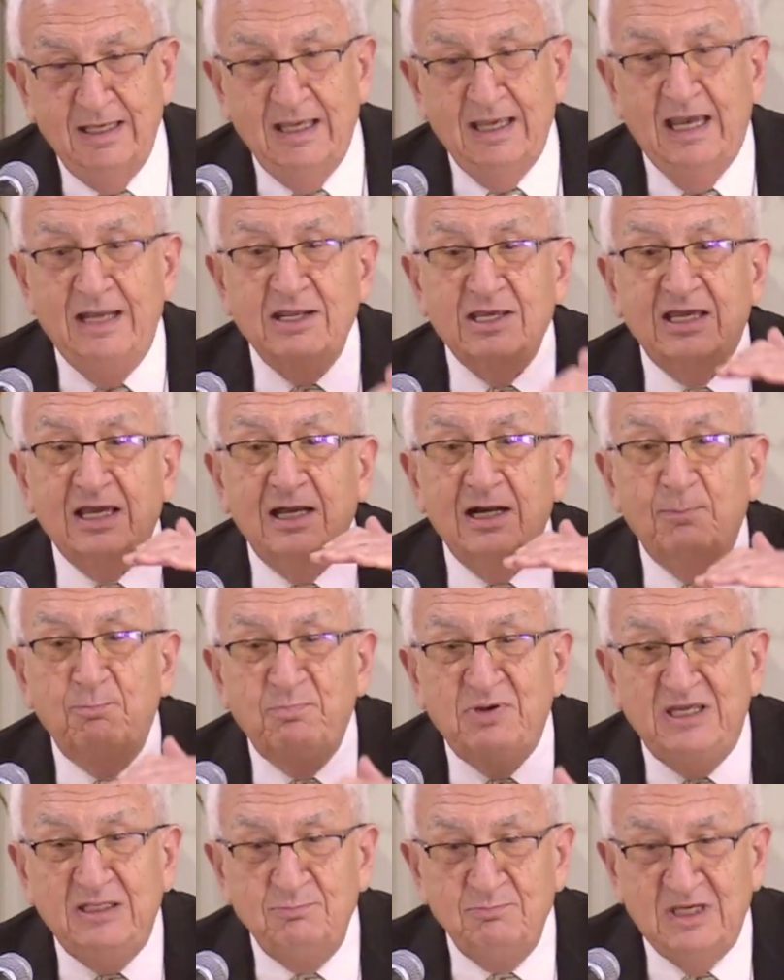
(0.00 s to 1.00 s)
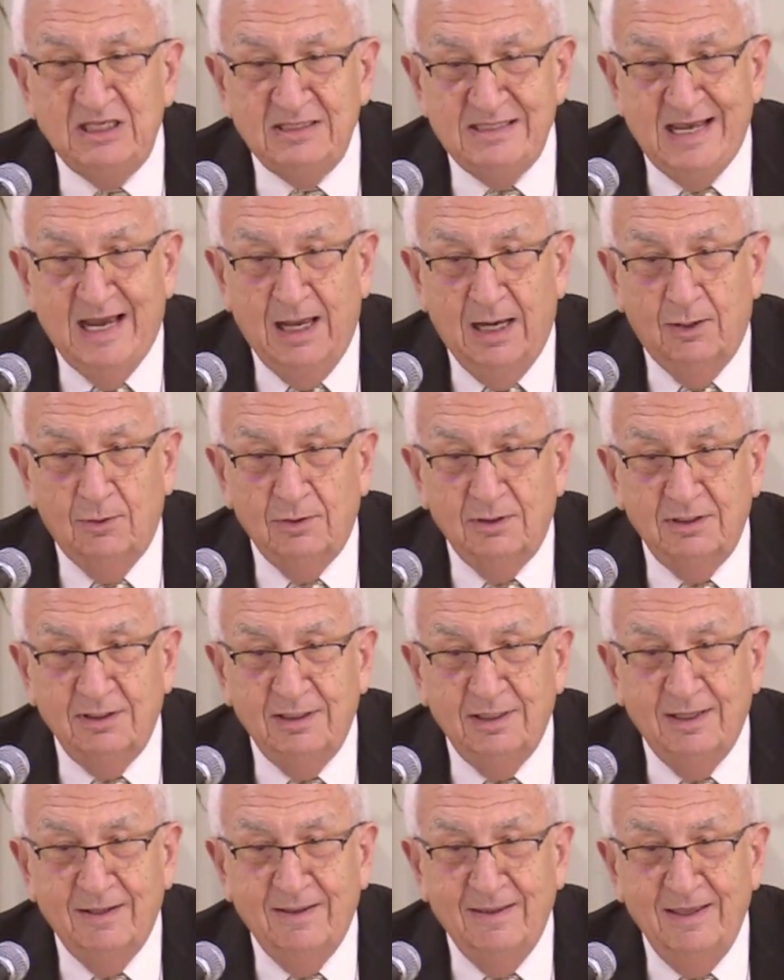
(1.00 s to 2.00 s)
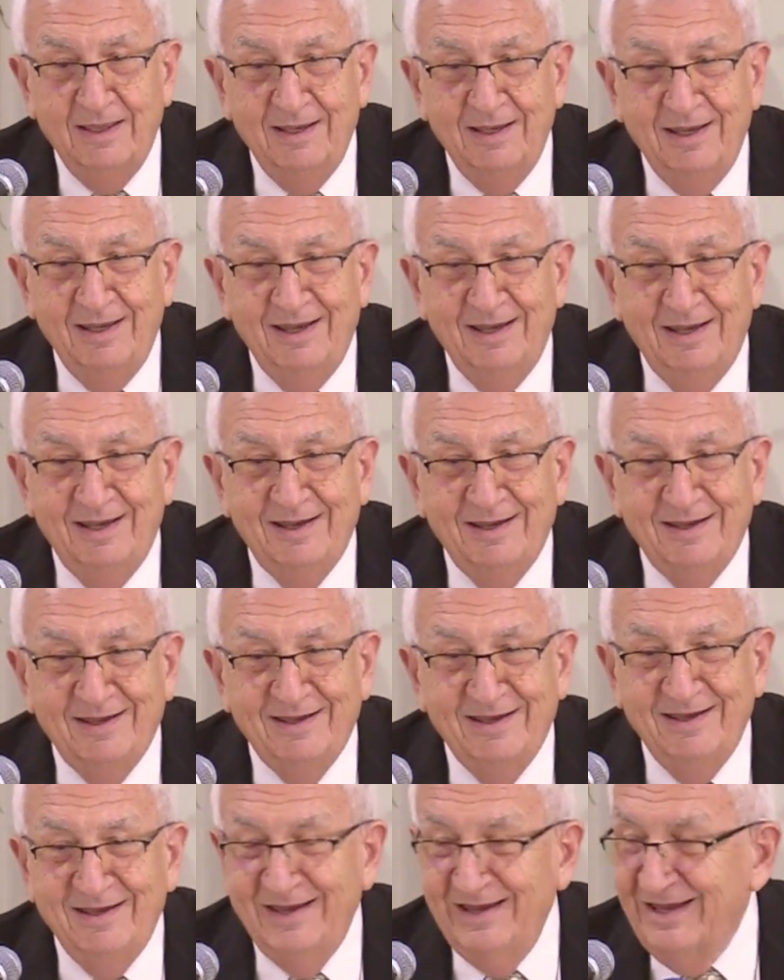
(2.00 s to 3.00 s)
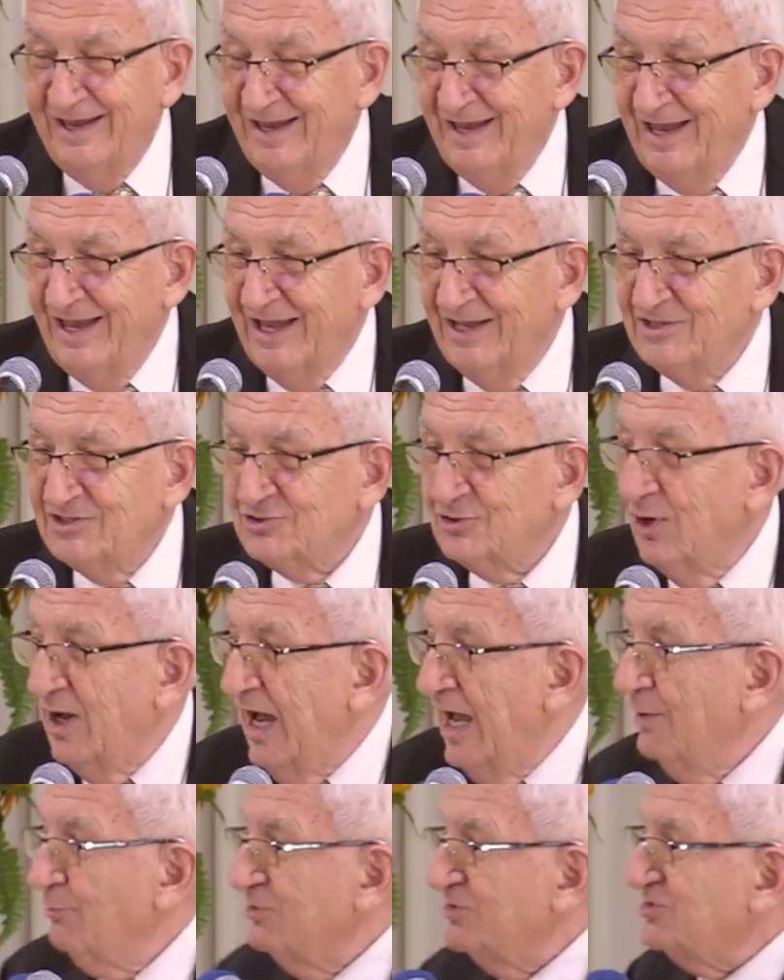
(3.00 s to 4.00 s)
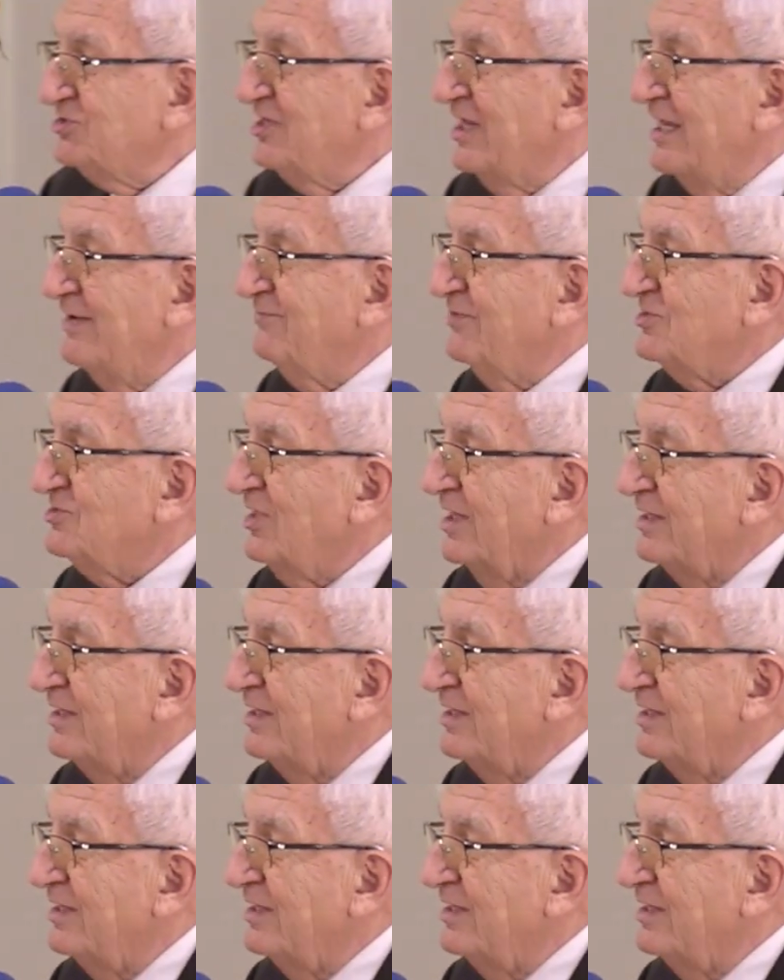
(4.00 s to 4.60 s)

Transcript: I did not have to worry because above me was a guy who was overweight